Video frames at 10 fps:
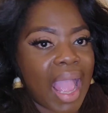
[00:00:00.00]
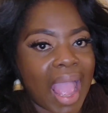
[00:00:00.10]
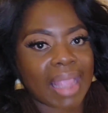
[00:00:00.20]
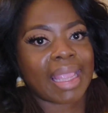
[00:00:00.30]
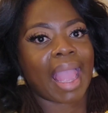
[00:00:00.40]

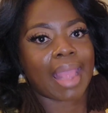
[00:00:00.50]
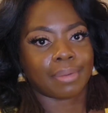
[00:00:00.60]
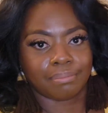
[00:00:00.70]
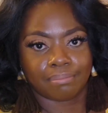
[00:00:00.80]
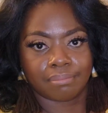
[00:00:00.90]
I got
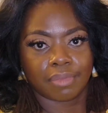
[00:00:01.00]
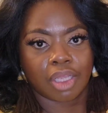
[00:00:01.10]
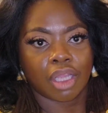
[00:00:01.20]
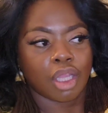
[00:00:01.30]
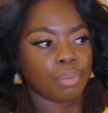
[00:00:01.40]
them
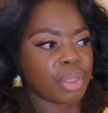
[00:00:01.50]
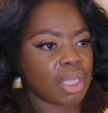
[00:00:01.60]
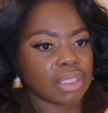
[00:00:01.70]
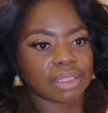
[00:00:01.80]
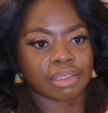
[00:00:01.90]

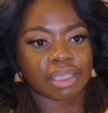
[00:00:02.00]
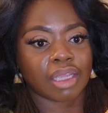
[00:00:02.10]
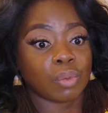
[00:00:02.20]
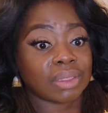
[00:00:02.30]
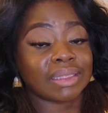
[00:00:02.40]
because
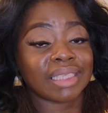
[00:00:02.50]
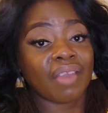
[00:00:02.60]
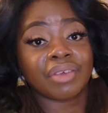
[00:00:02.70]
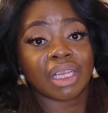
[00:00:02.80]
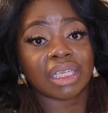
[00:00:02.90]
there was
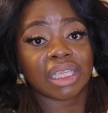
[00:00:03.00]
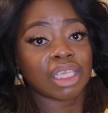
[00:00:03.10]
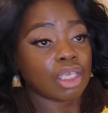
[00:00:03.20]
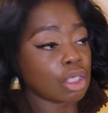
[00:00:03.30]
definitely